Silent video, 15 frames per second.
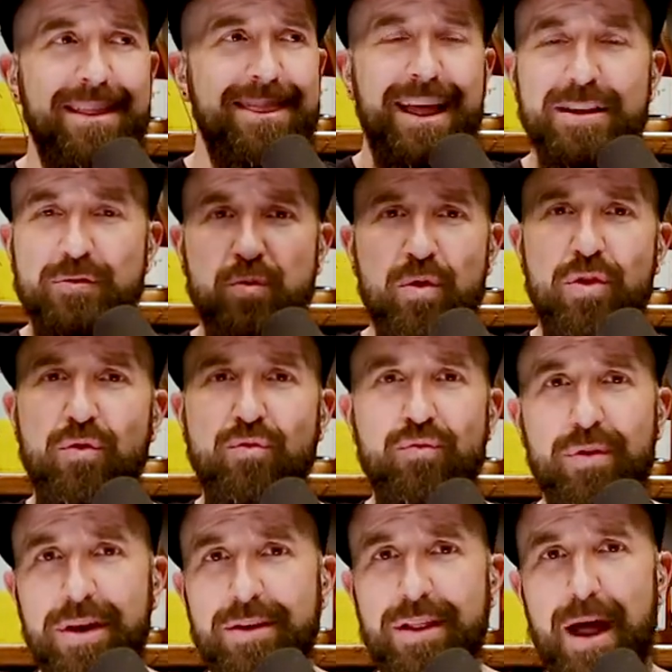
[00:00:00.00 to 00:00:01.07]
That's where the
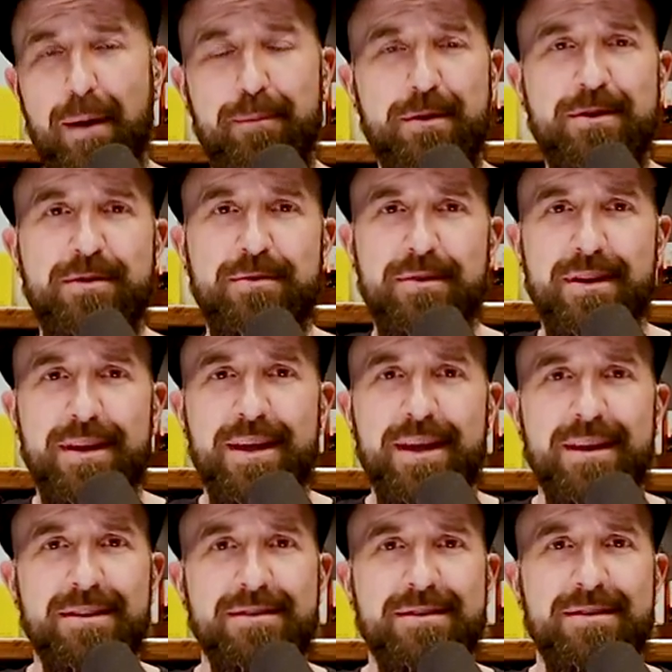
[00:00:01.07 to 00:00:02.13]
real opportunity
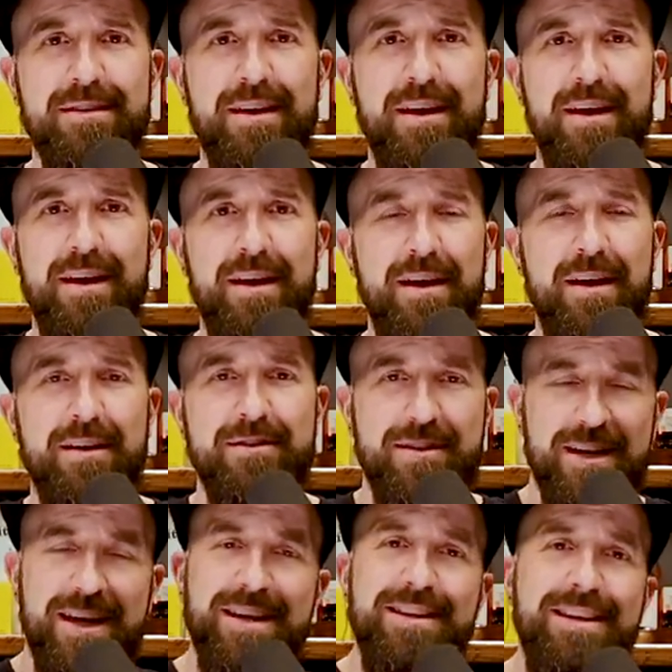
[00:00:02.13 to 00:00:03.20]
is,
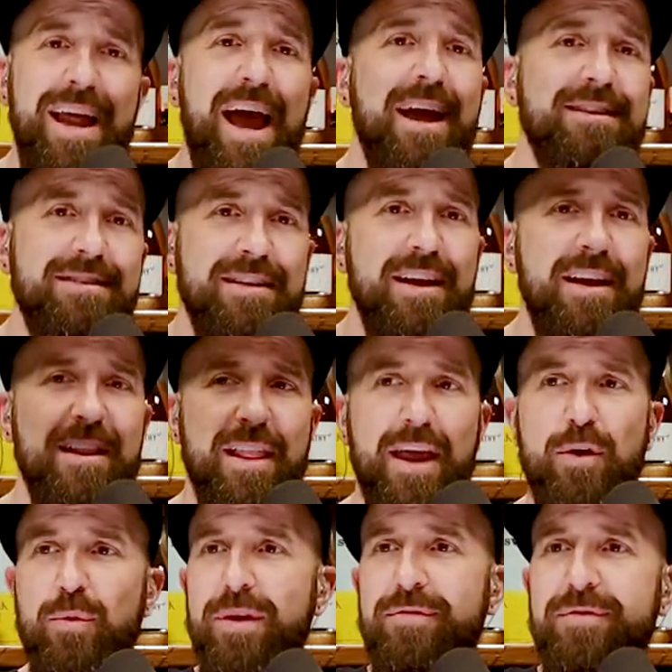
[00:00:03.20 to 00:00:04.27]
to connect
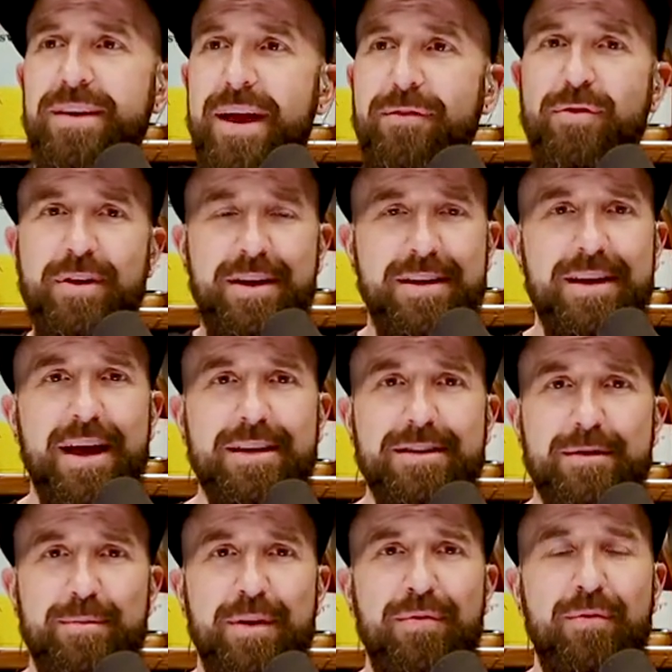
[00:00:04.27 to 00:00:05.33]
like we've never
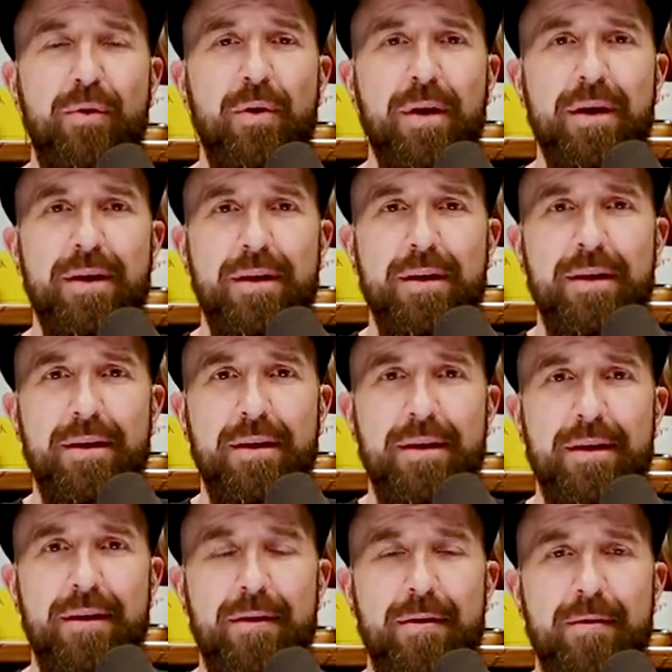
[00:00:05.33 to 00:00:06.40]
connected before.
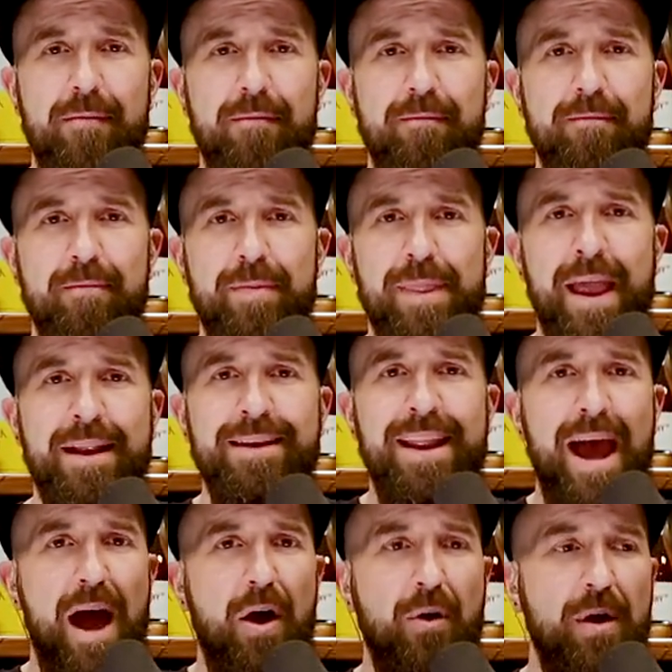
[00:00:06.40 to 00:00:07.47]
And
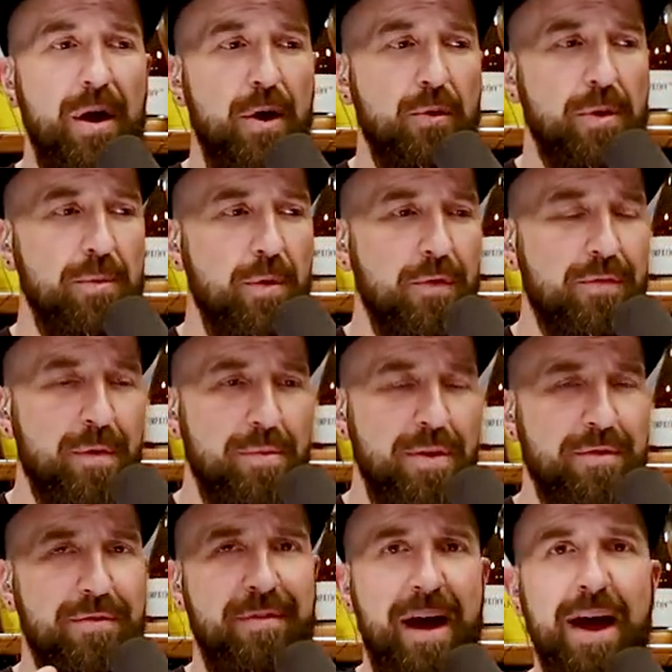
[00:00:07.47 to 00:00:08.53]
now we move from the
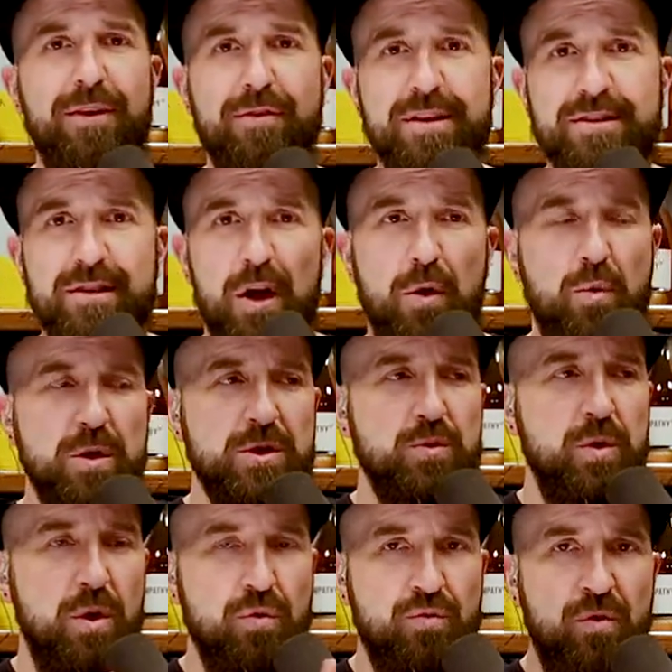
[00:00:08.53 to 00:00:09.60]
virus, which
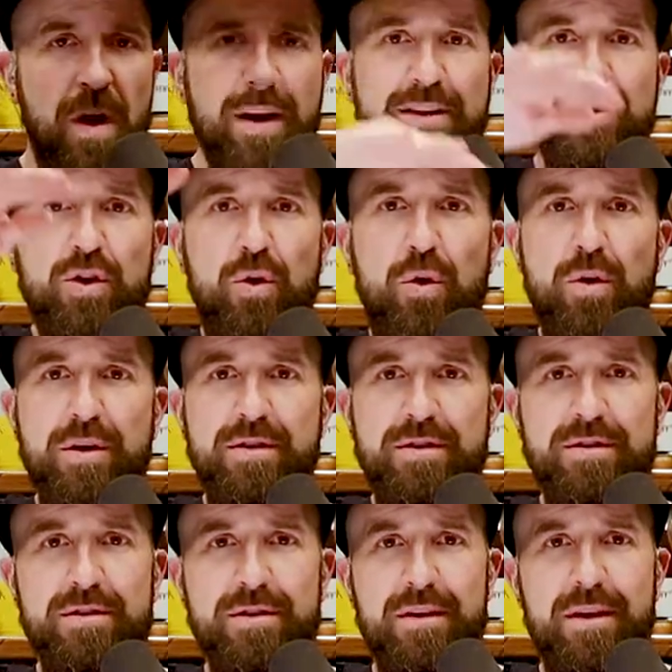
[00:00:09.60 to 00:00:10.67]
will run its
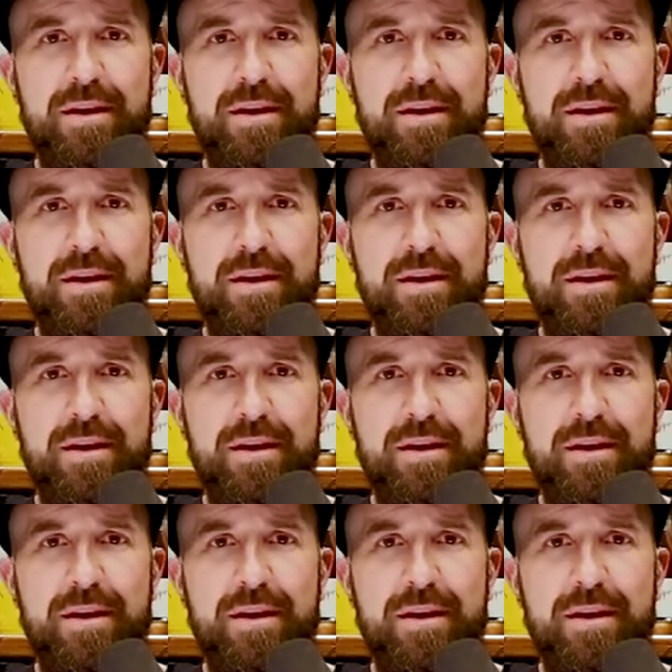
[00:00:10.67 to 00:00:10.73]
course,